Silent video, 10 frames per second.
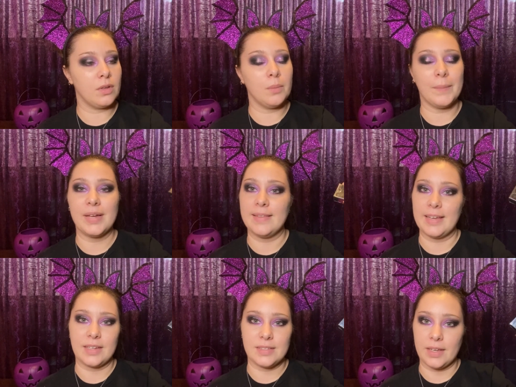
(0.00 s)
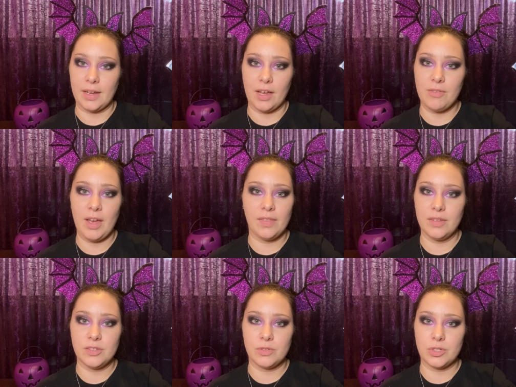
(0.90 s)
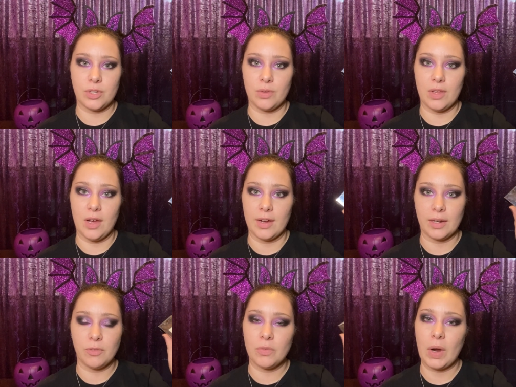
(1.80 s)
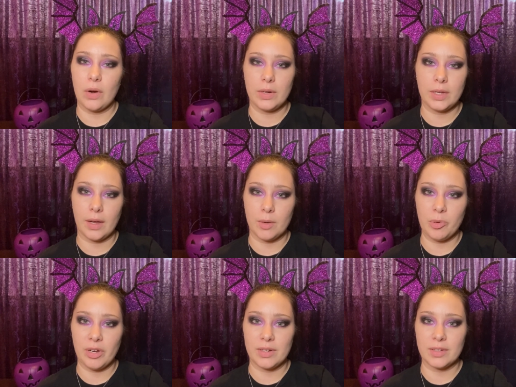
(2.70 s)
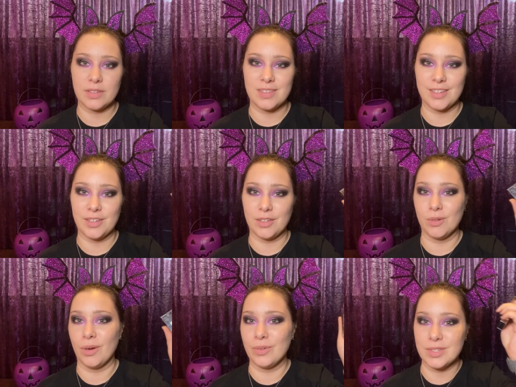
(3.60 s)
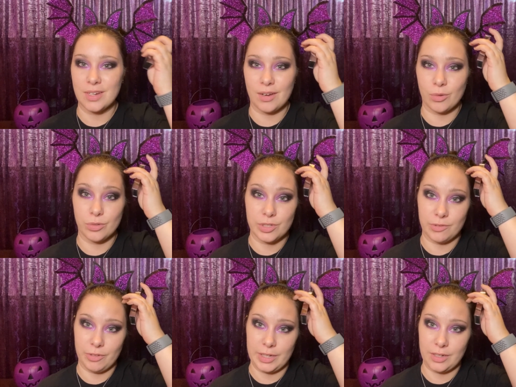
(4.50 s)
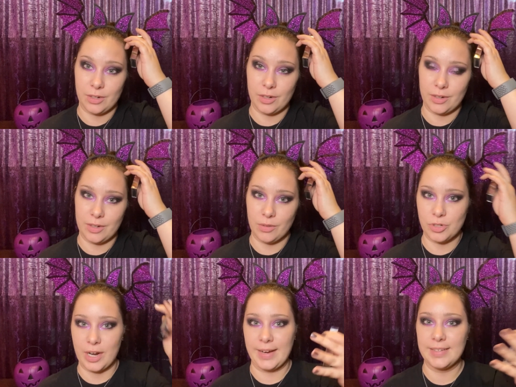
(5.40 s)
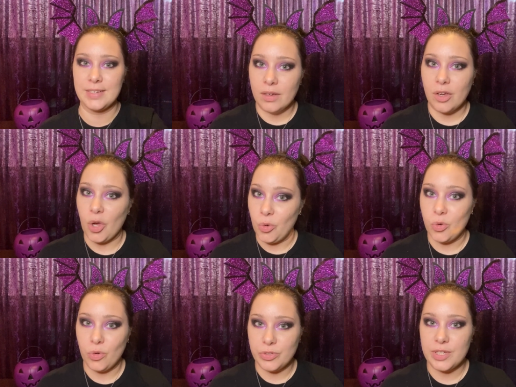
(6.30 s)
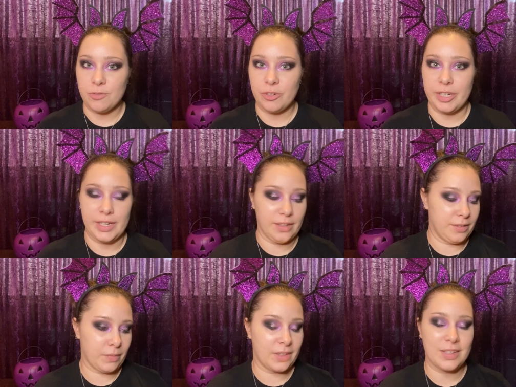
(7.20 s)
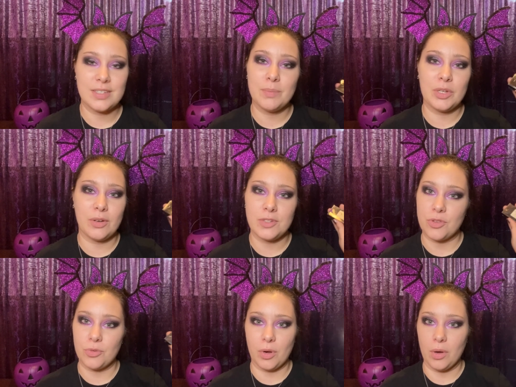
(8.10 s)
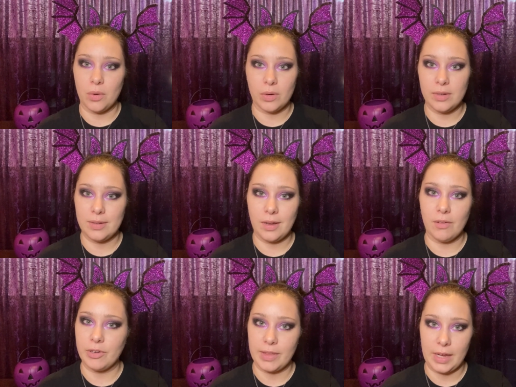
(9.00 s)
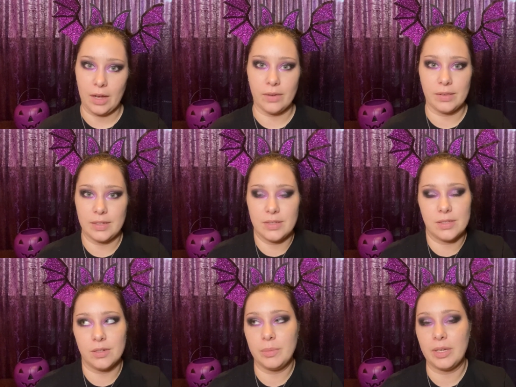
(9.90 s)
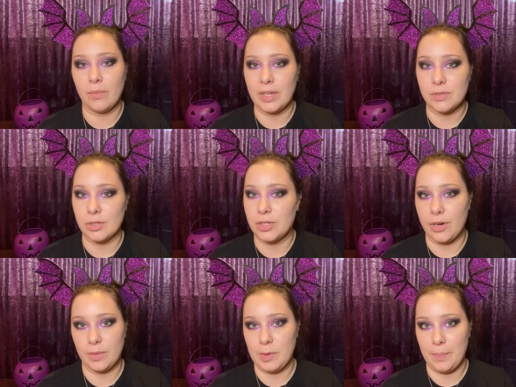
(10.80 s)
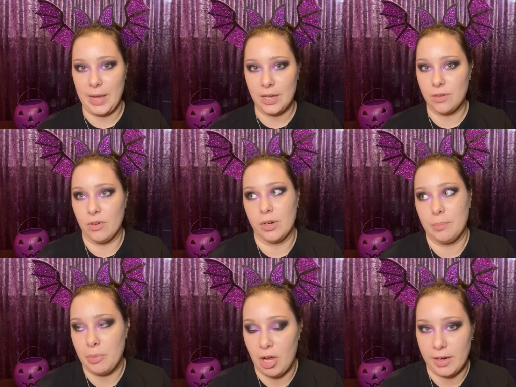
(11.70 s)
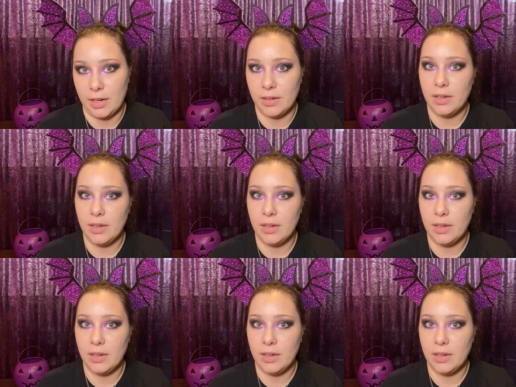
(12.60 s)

But like I said, I've had this for so long, and if you've already got a product that you know is not cruelty-free and you're, trying to go cruelty-free, that doesn't mean you have to throw everything out. That's still being wasteful. It's already been made. You've already bought it.